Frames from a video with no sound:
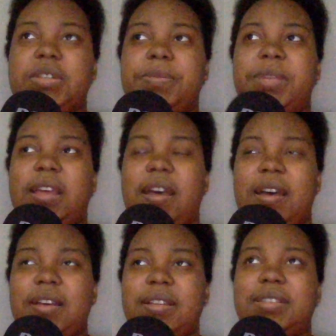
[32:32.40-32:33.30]

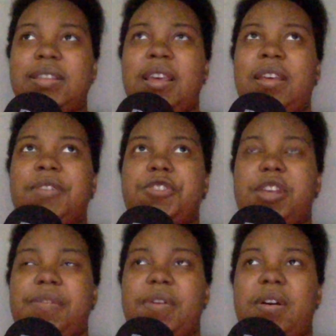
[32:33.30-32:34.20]
because
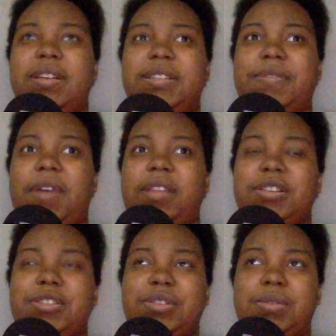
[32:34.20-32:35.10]
Javon is filing
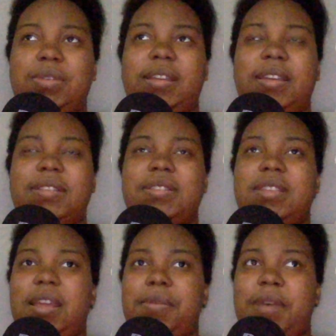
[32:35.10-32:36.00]
suit against the
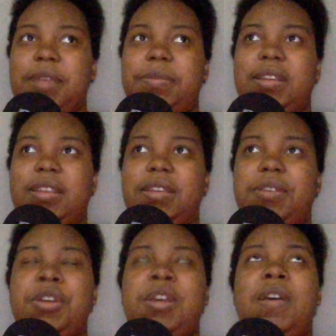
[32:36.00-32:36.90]
NYPD,
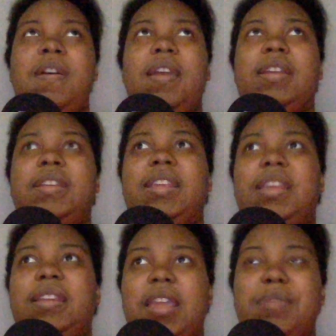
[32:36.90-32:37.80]
and he
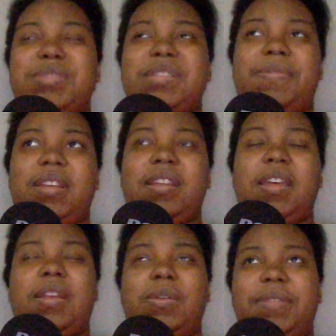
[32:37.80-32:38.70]
names Finn
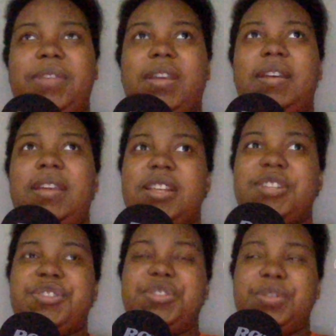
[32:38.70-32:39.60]
and Olivia in his
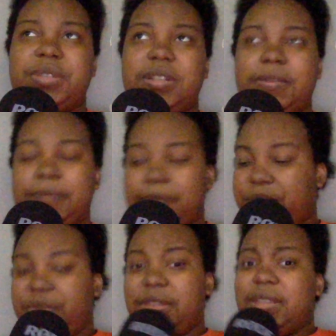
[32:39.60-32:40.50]
suit.
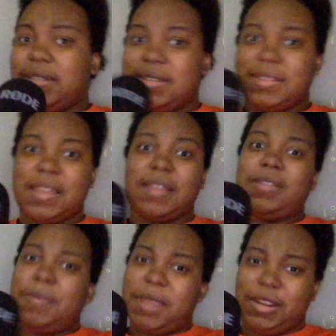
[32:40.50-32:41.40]
This is like
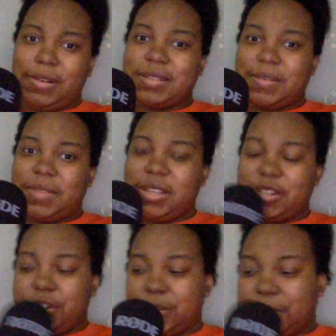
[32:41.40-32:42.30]
the main crux of the
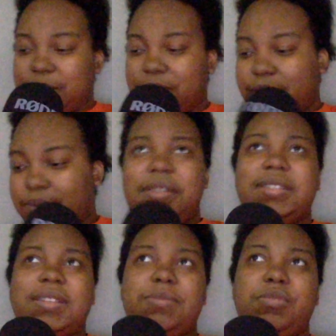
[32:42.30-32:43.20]
issue.
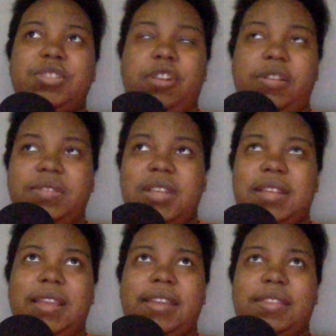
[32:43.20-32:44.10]
This serves as
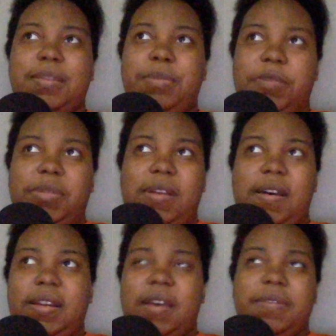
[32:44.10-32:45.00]
like the B
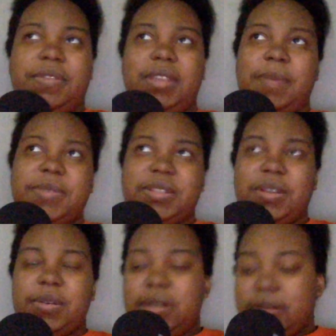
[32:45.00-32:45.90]
plot of the episode.